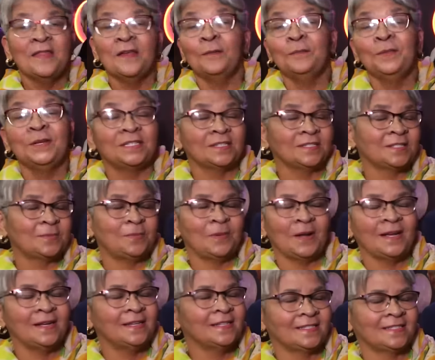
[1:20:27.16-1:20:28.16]
no, Mitchell's
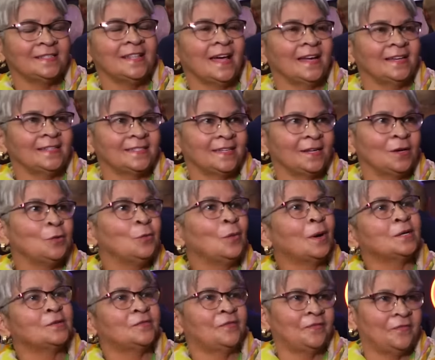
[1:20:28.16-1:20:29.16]
Plain is nice, and it
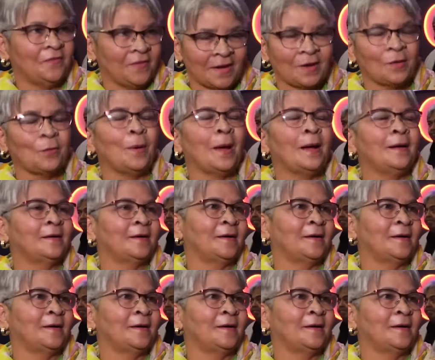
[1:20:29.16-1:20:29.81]
was very well.